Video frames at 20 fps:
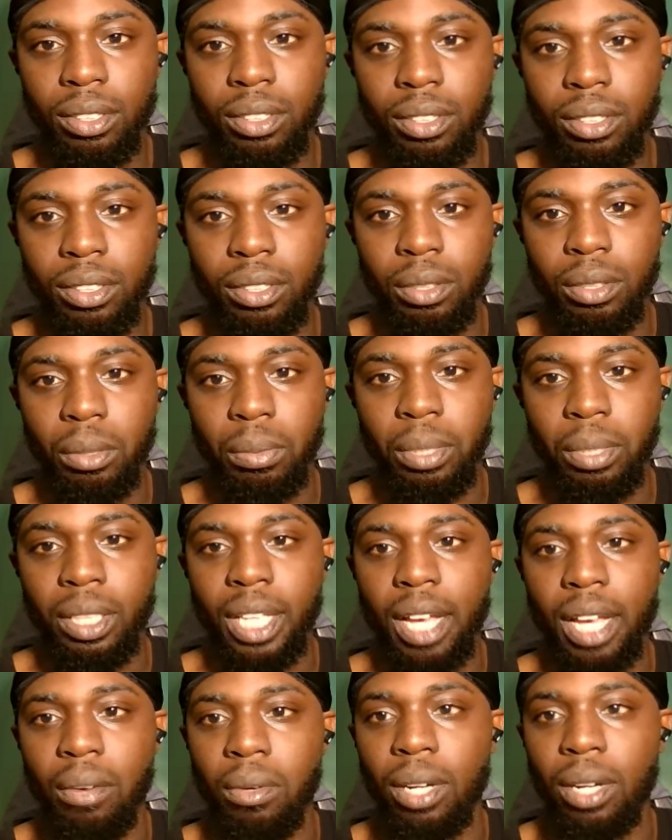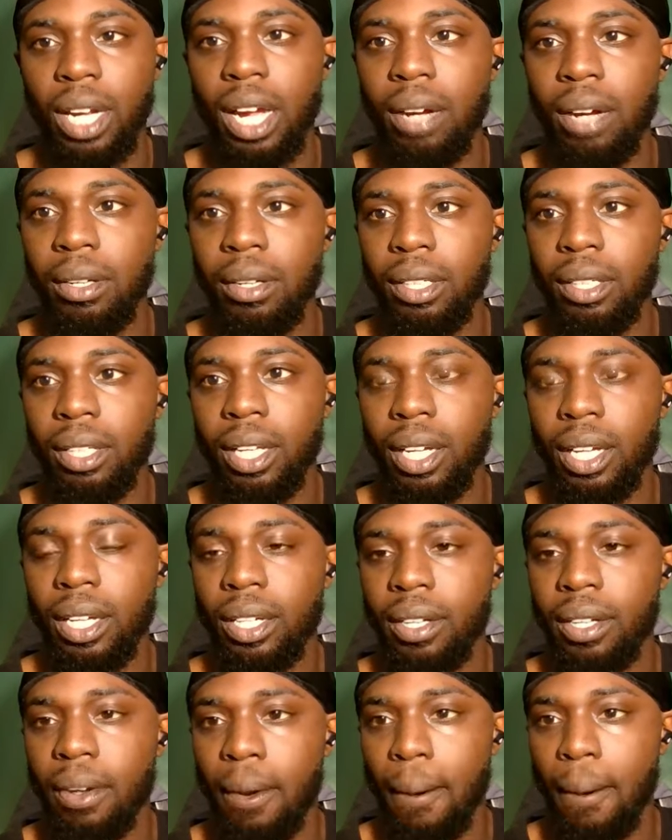So we'll put that 1 hour
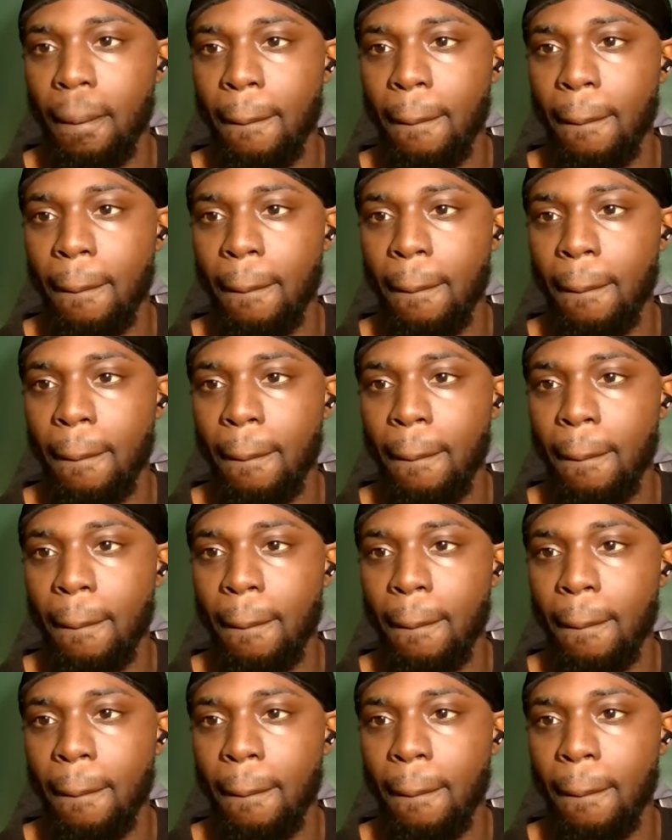there.